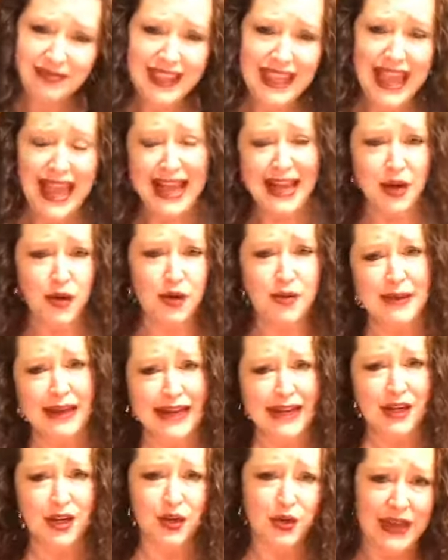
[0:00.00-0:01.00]
I know a
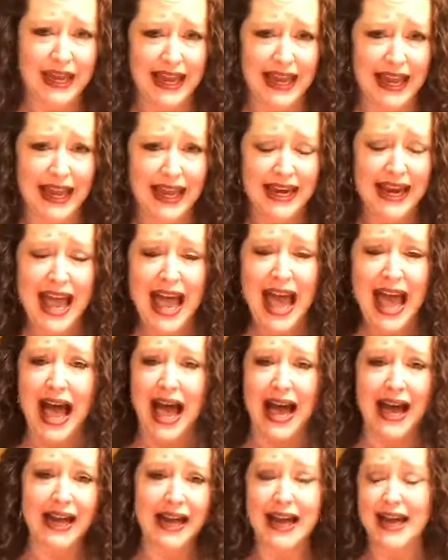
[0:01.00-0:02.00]
man who can.
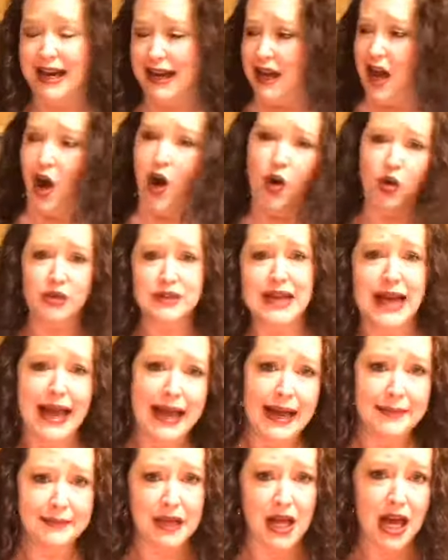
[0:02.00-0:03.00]
I got an on
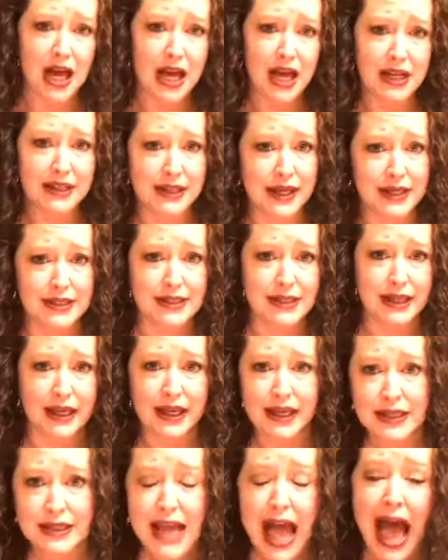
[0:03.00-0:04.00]
time God. Yes, He
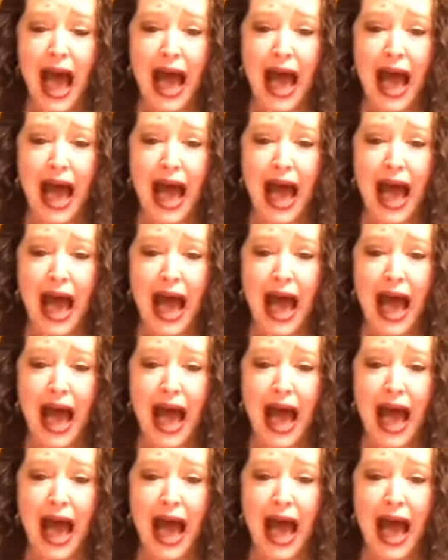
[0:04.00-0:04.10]
is.